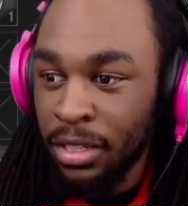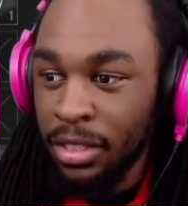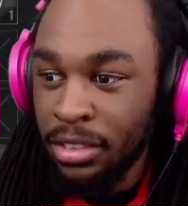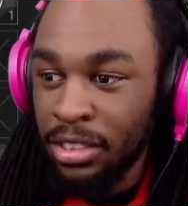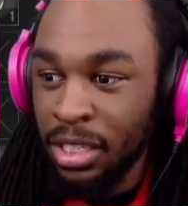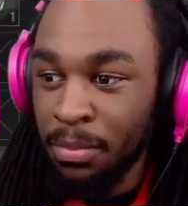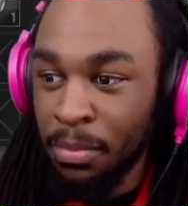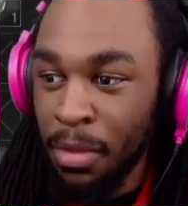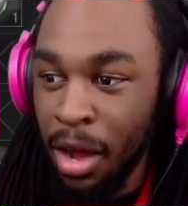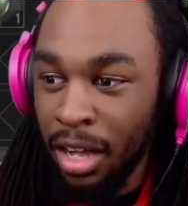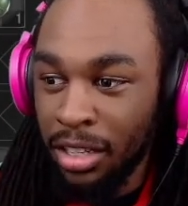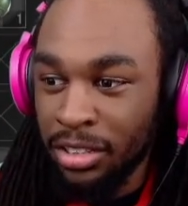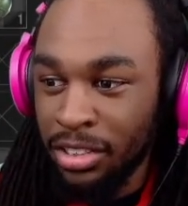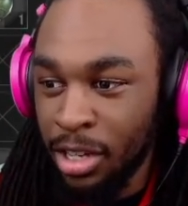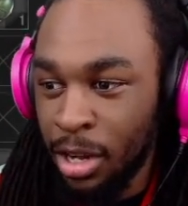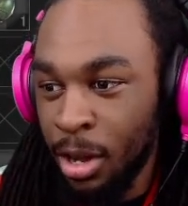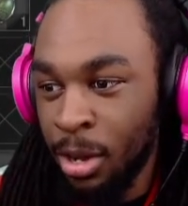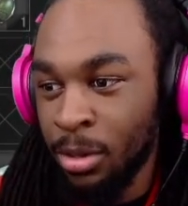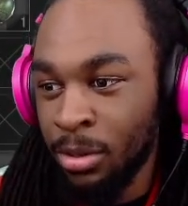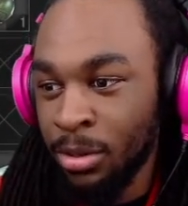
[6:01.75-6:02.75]

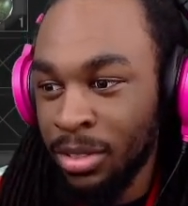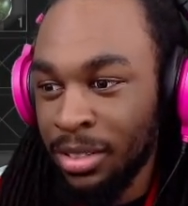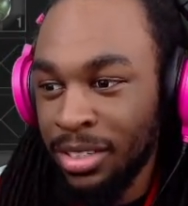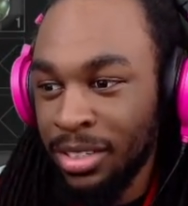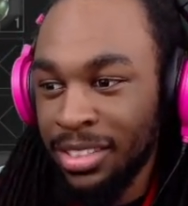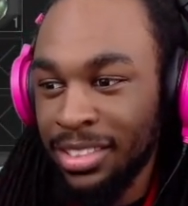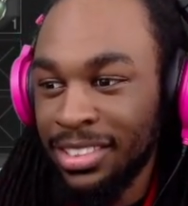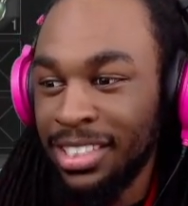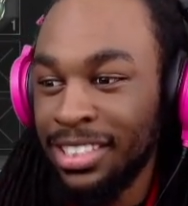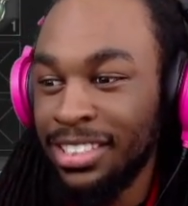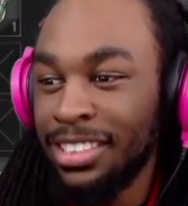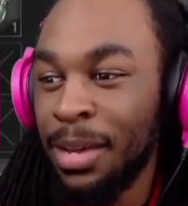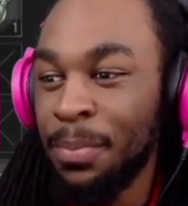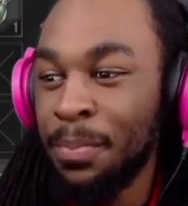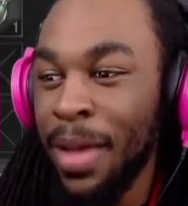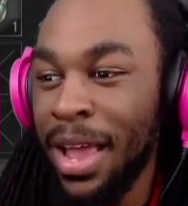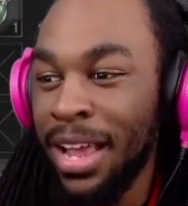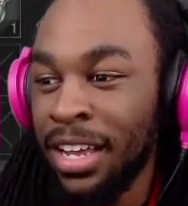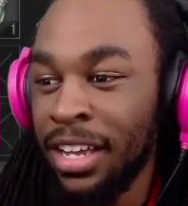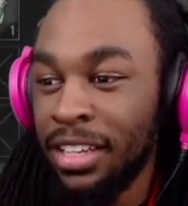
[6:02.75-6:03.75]
Tomato?
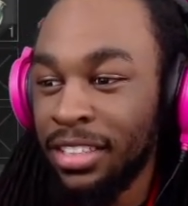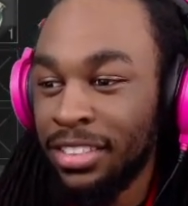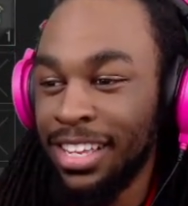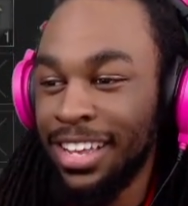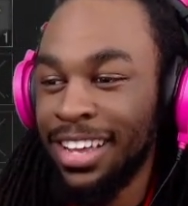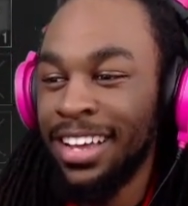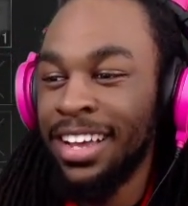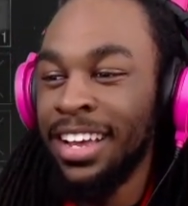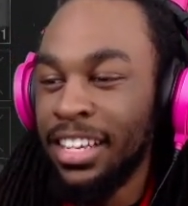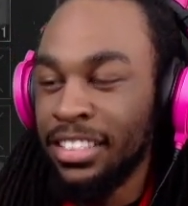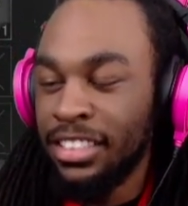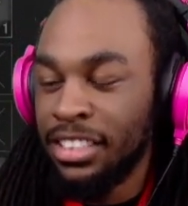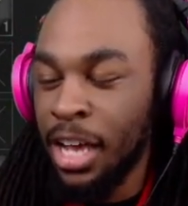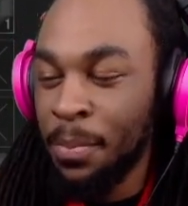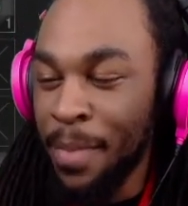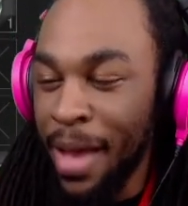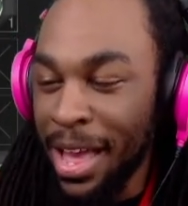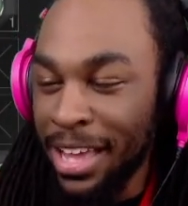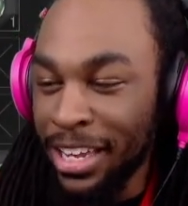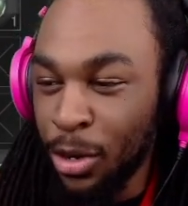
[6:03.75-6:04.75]
tomato,
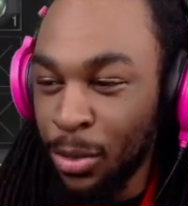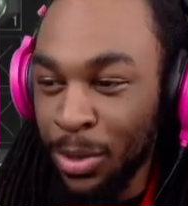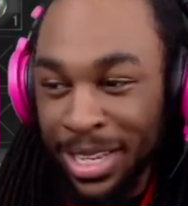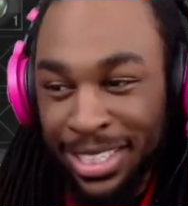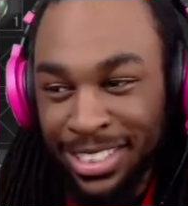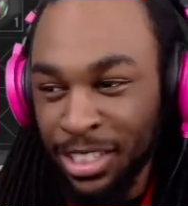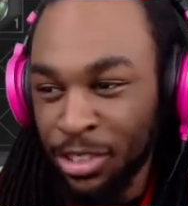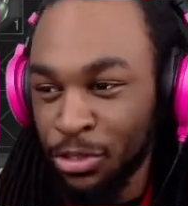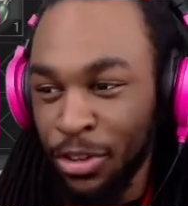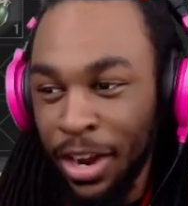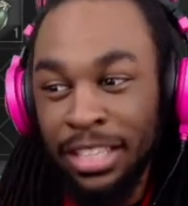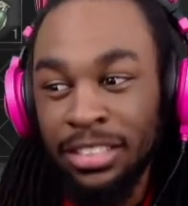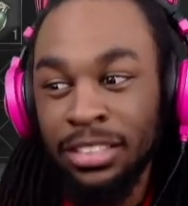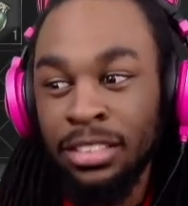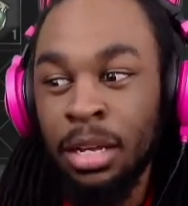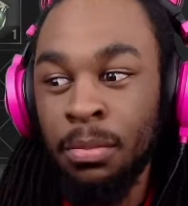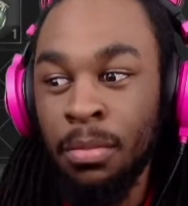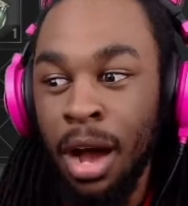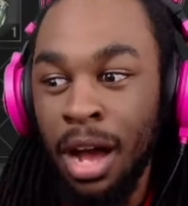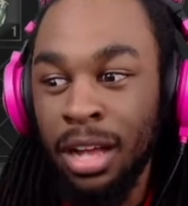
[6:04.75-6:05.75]
tomato isn't right.
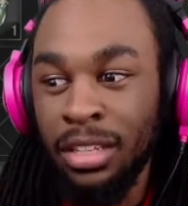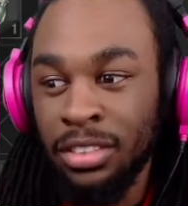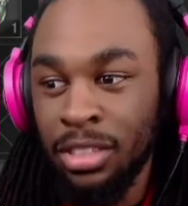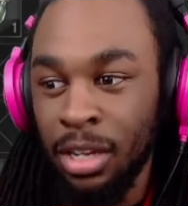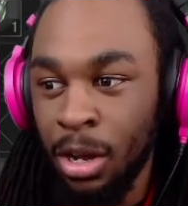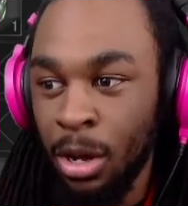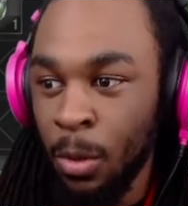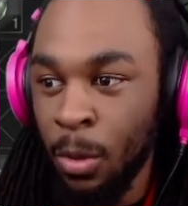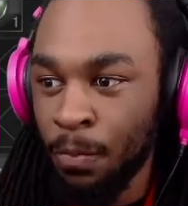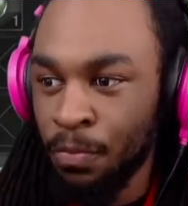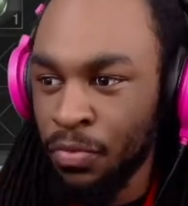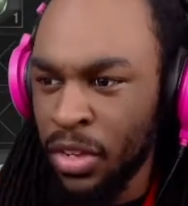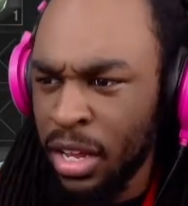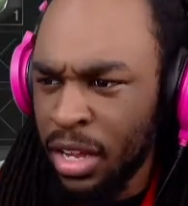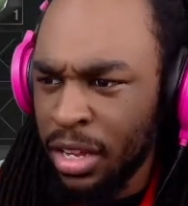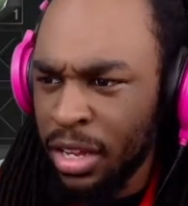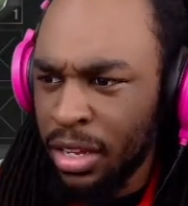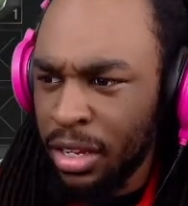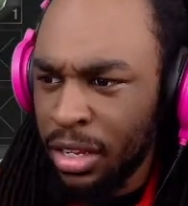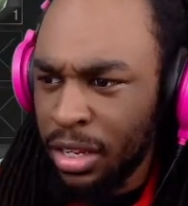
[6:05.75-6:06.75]
Tomato.
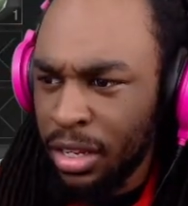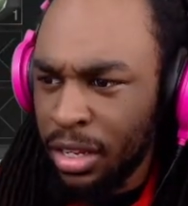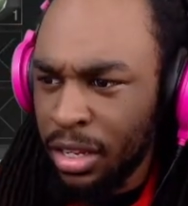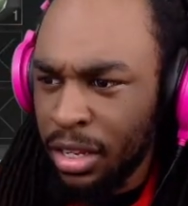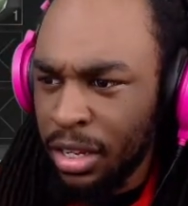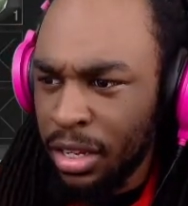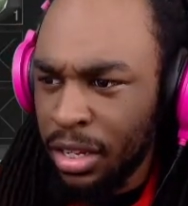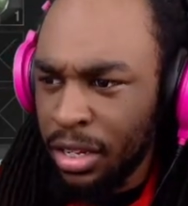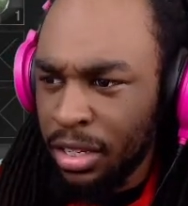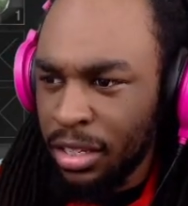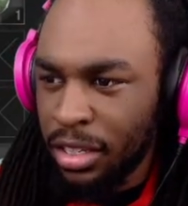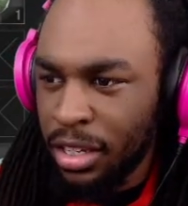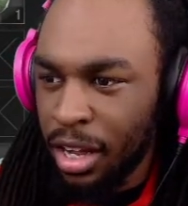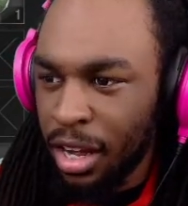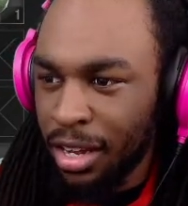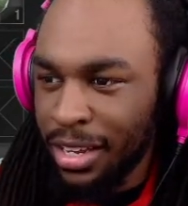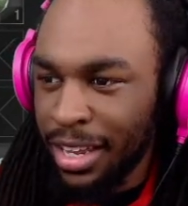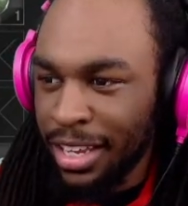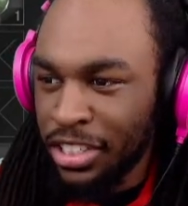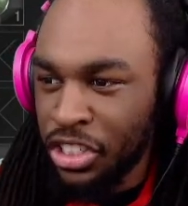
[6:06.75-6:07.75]

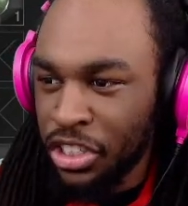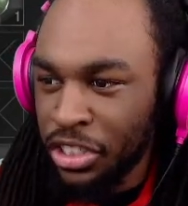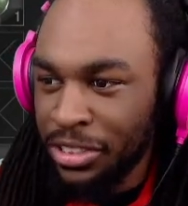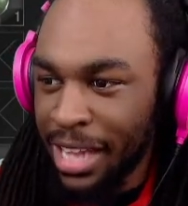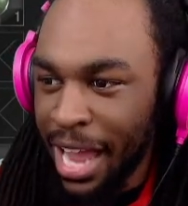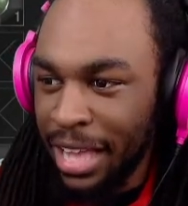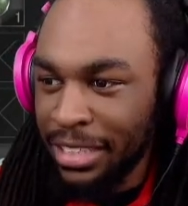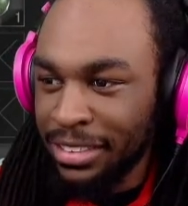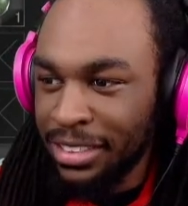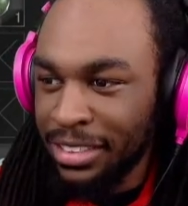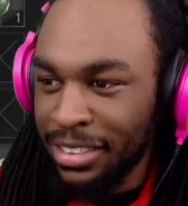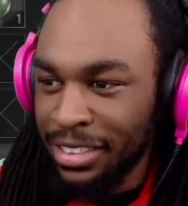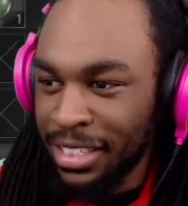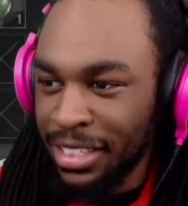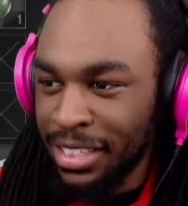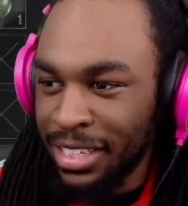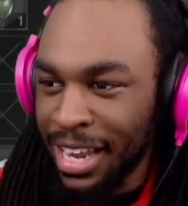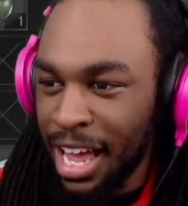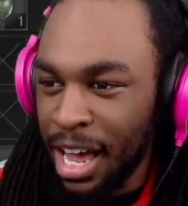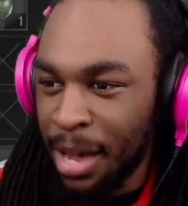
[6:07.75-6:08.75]
Y'all get your dances
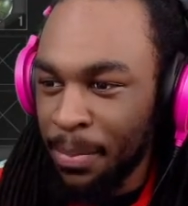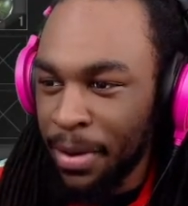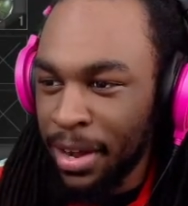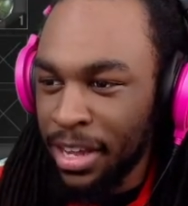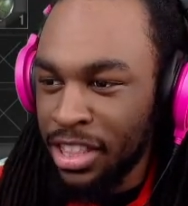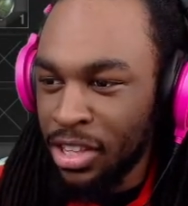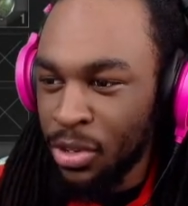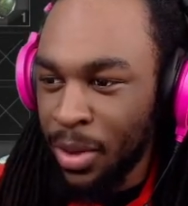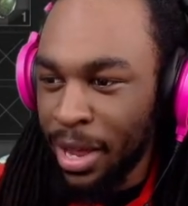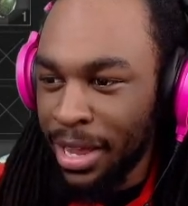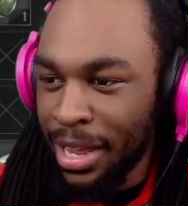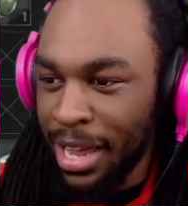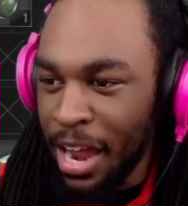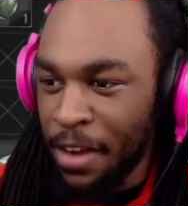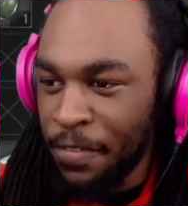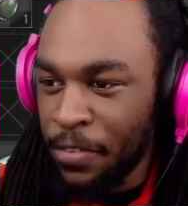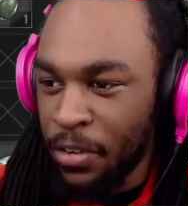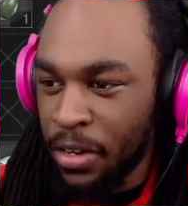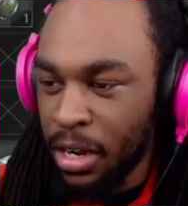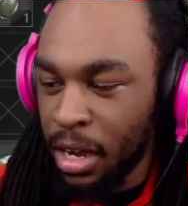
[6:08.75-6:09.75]
in now, by the way. I
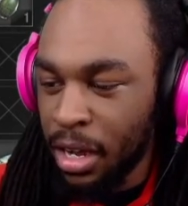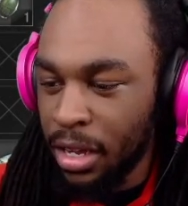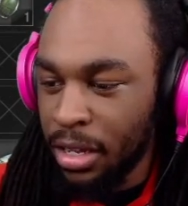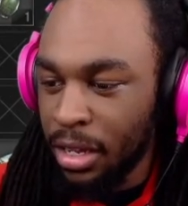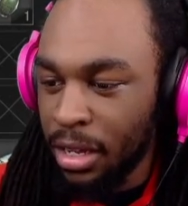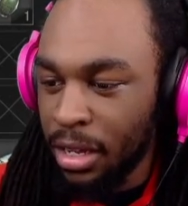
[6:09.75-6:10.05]
forgot.